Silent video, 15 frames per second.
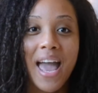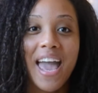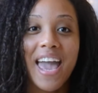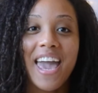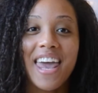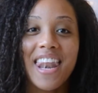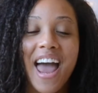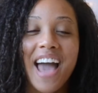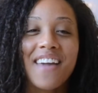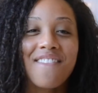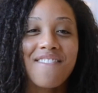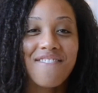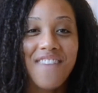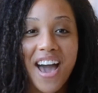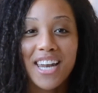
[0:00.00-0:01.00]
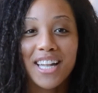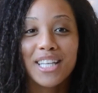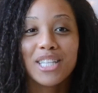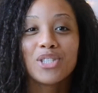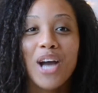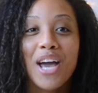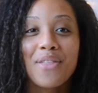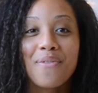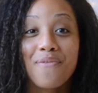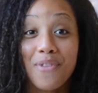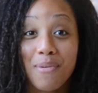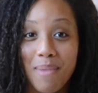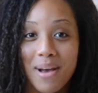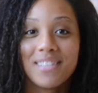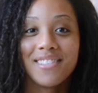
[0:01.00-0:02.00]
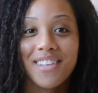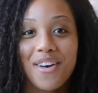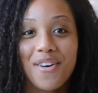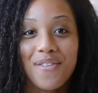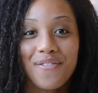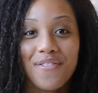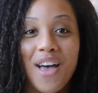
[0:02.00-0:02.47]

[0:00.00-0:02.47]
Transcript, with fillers: and I can finally try them for myself.